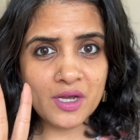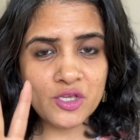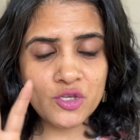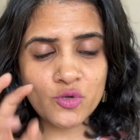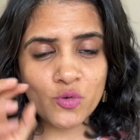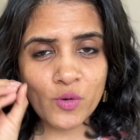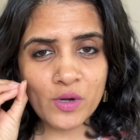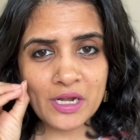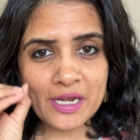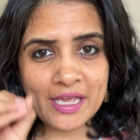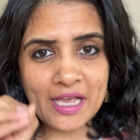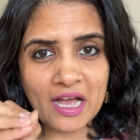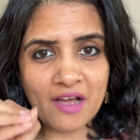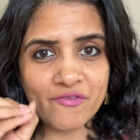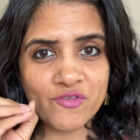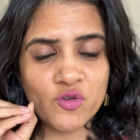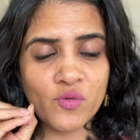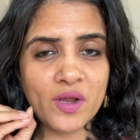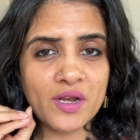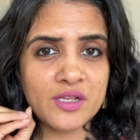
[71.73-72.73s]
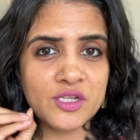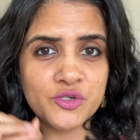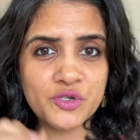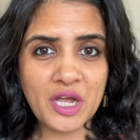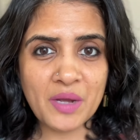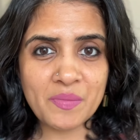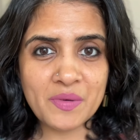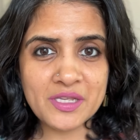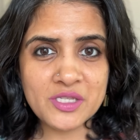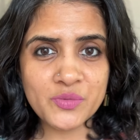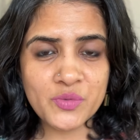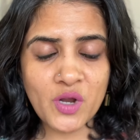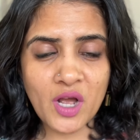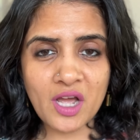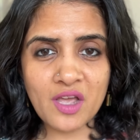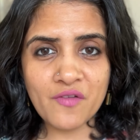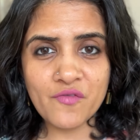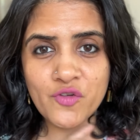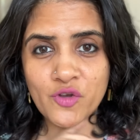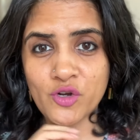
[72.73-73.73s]
You only have to wear a strapless bra
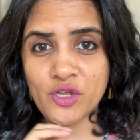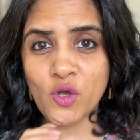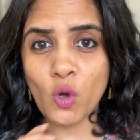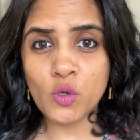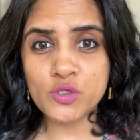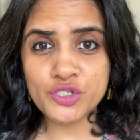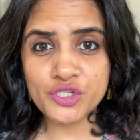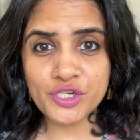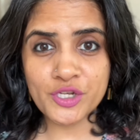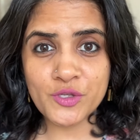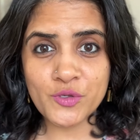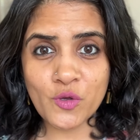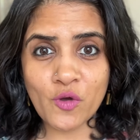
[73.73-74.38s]
if you're conscious